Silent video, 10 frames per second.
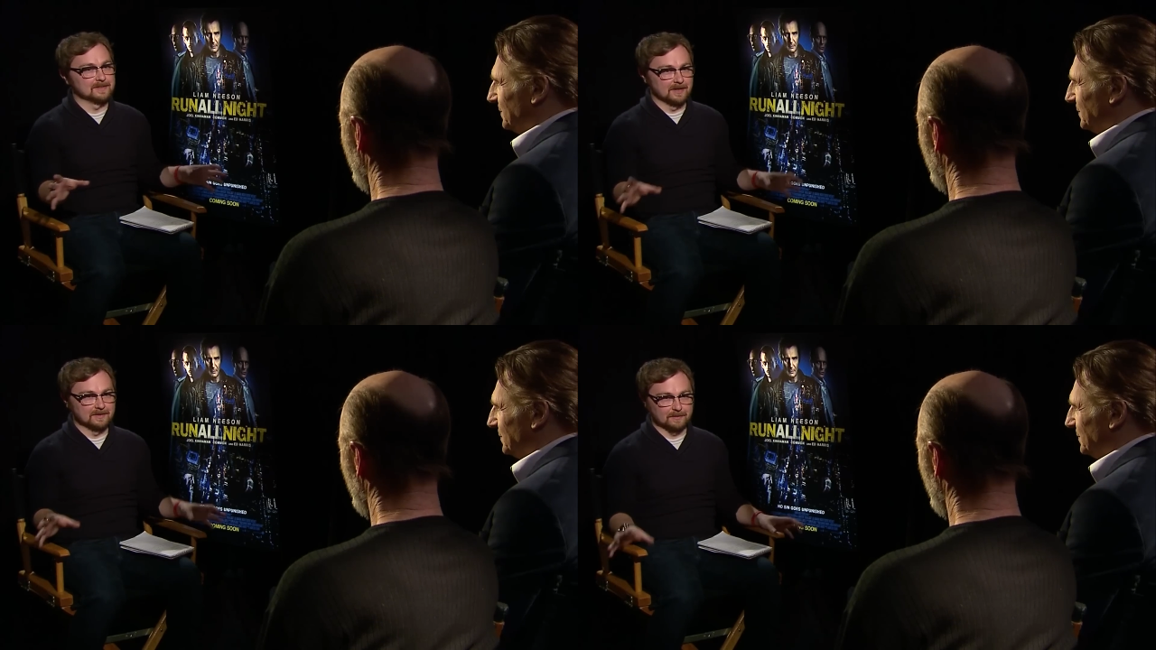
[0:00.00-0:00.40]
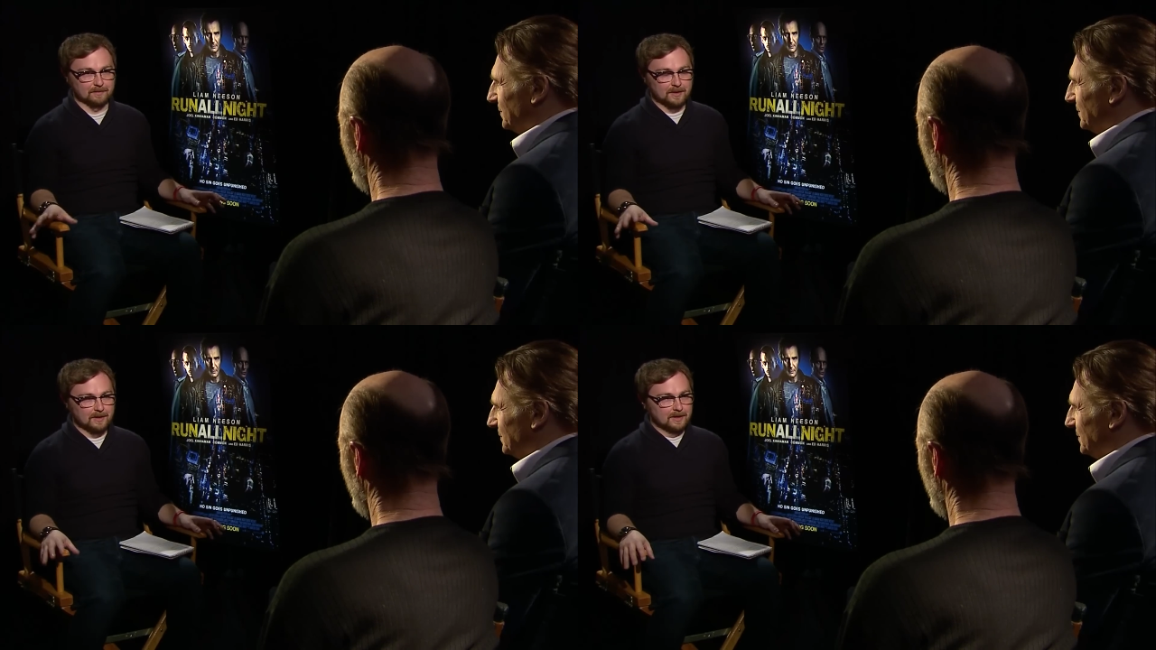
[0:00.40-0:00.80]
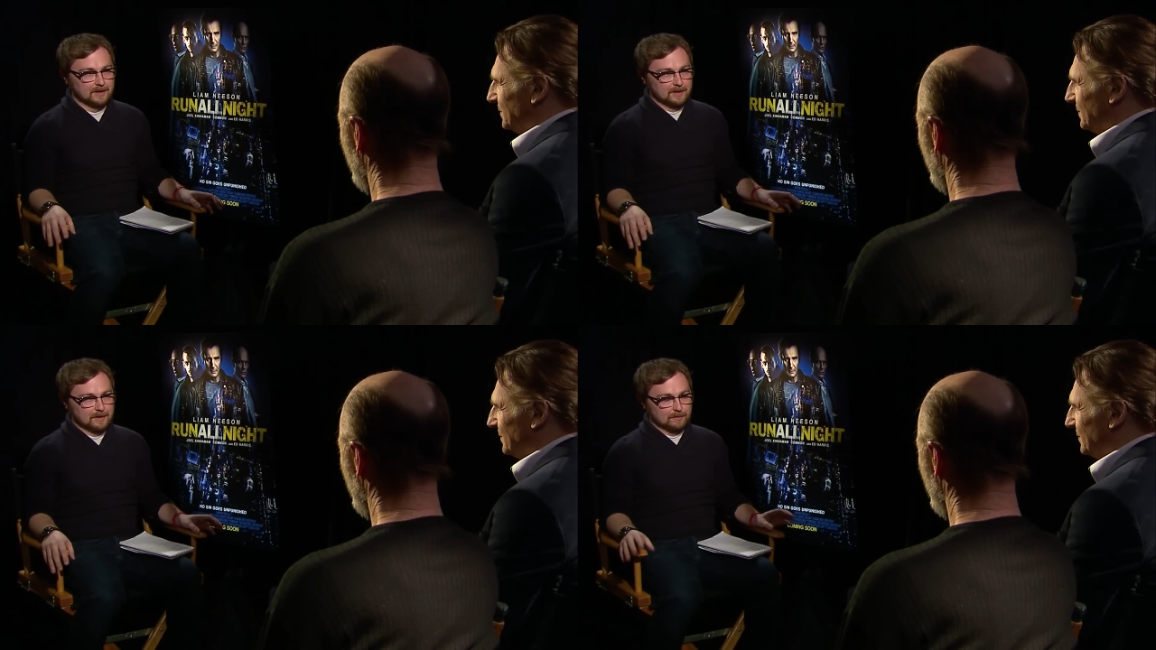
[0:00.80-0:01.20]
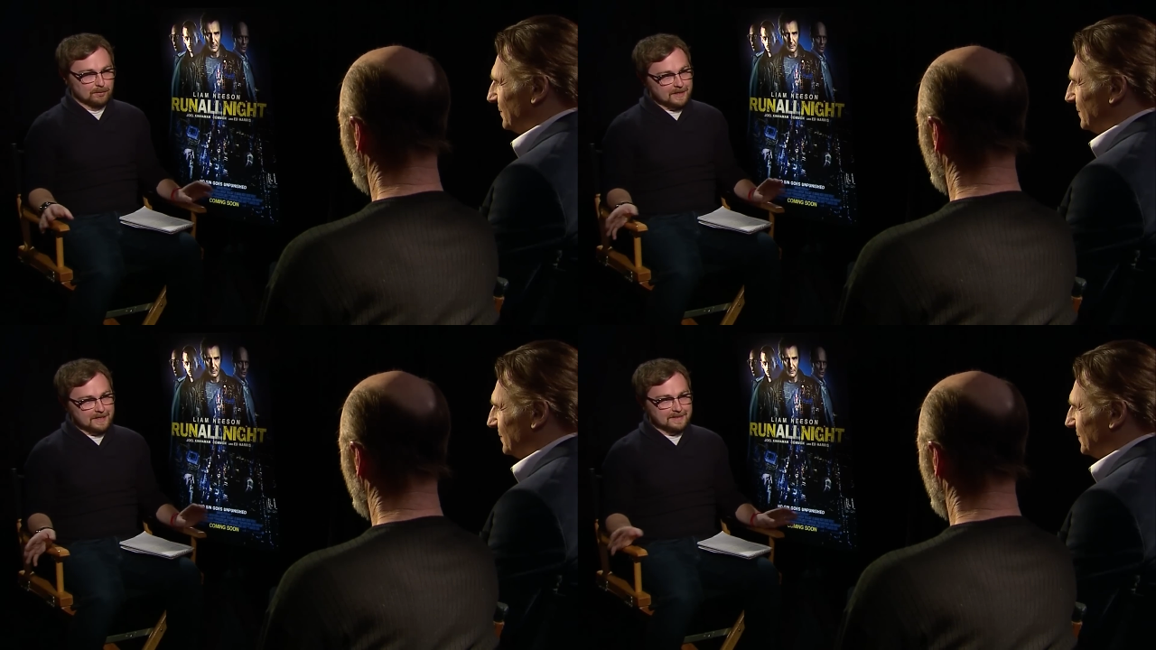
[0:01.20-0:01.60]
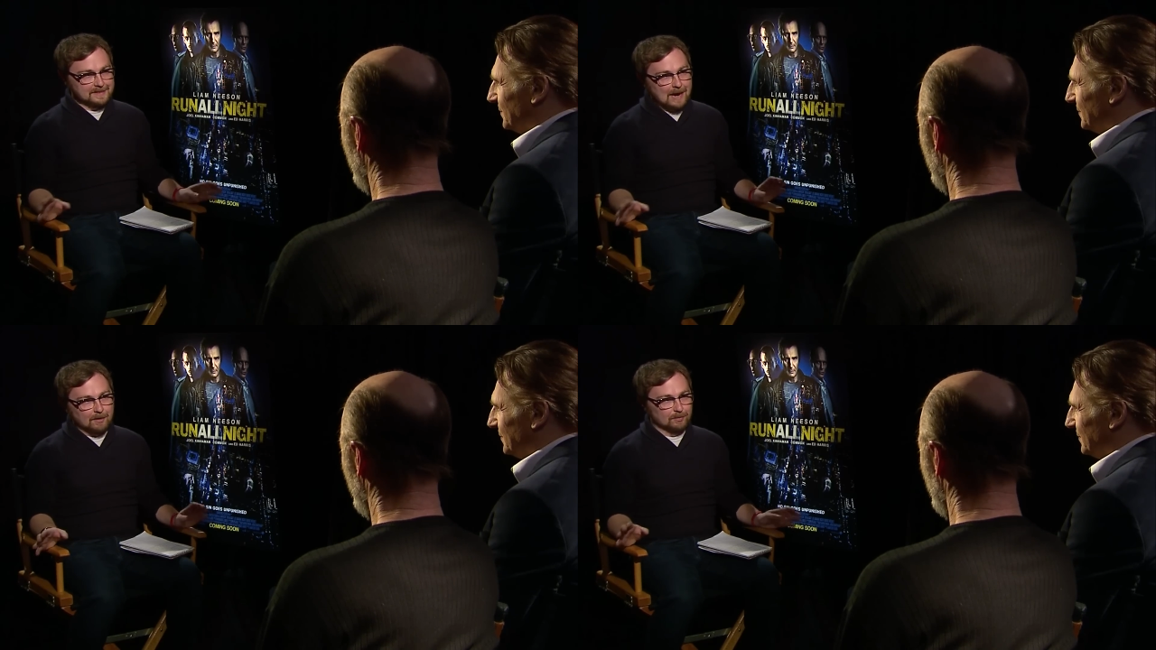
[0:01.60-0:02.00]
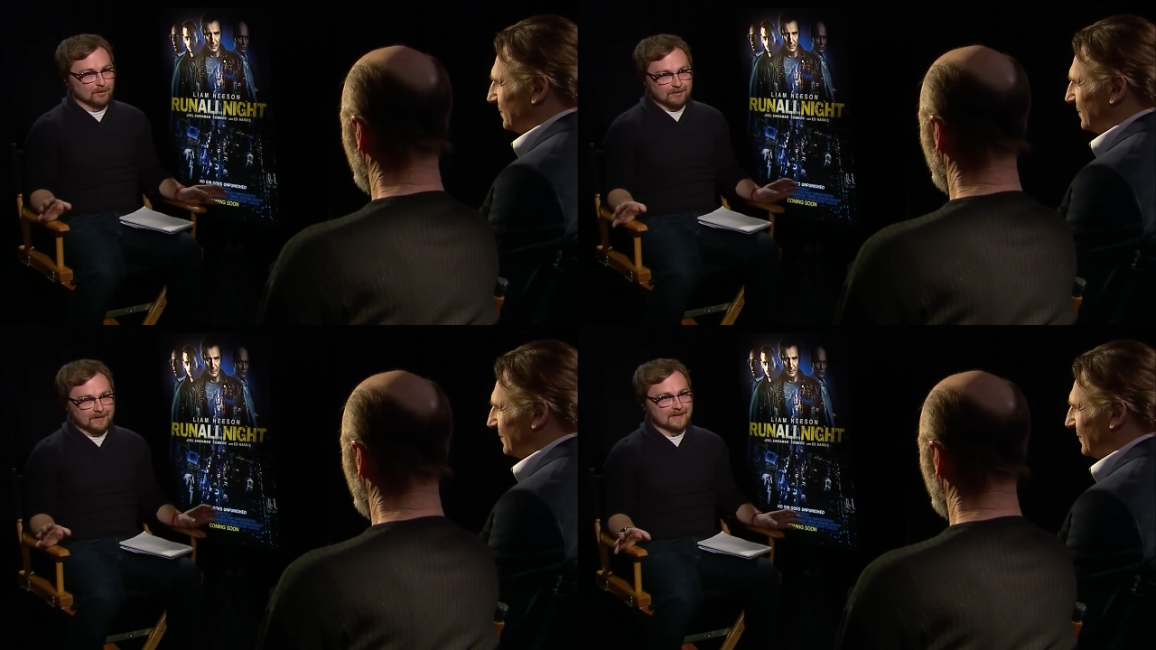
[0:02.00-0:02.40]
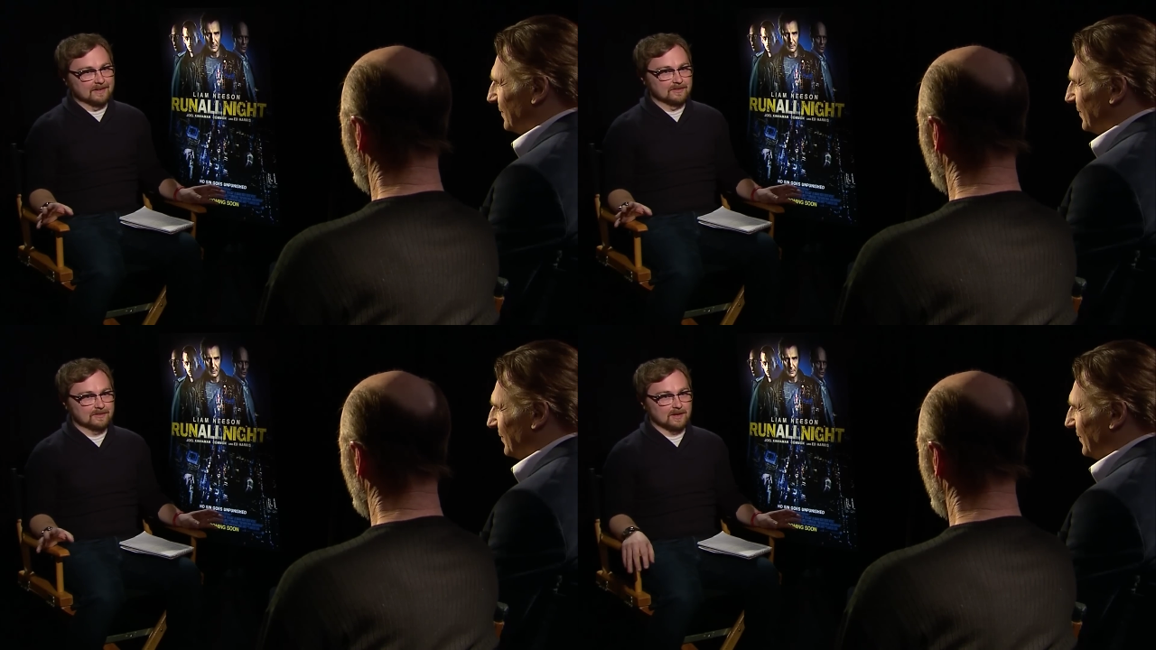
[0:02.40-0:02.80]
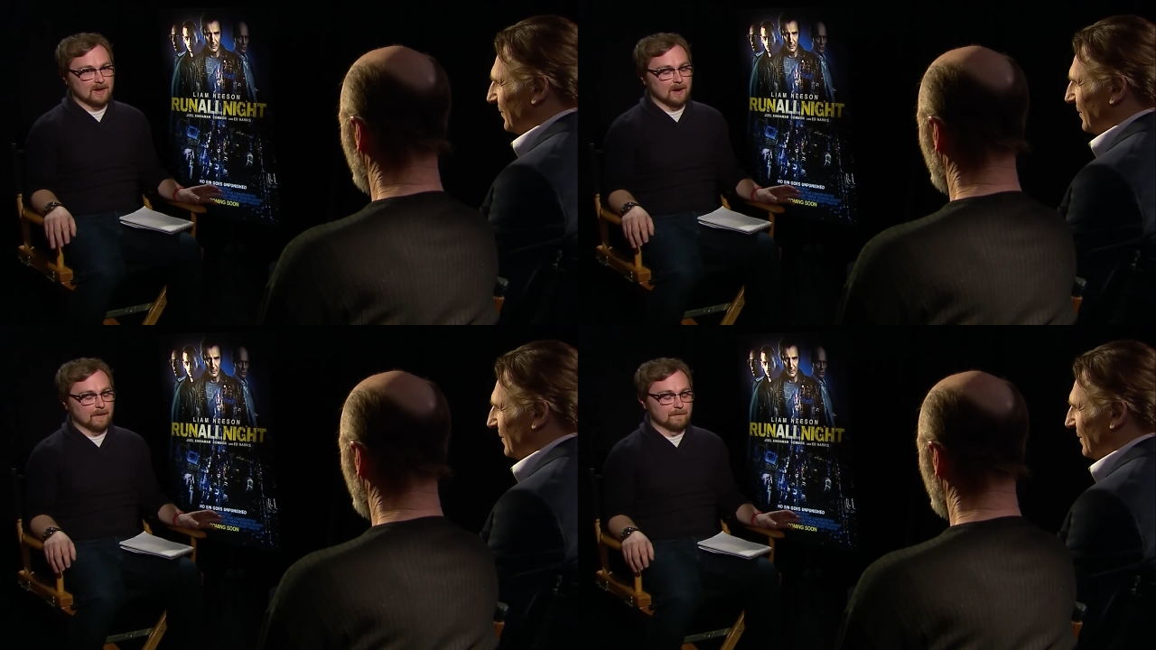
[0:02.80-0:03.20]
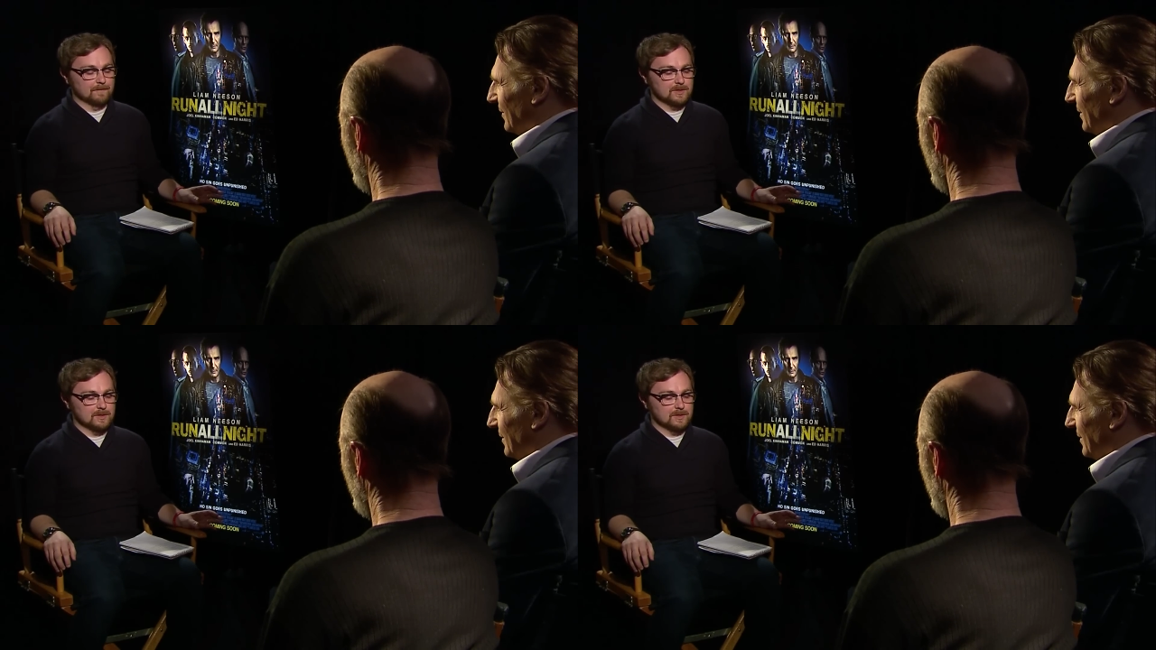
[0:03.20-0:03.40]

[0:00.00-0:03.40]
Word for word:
Speaker 1: has done some pretty terrible things. Um,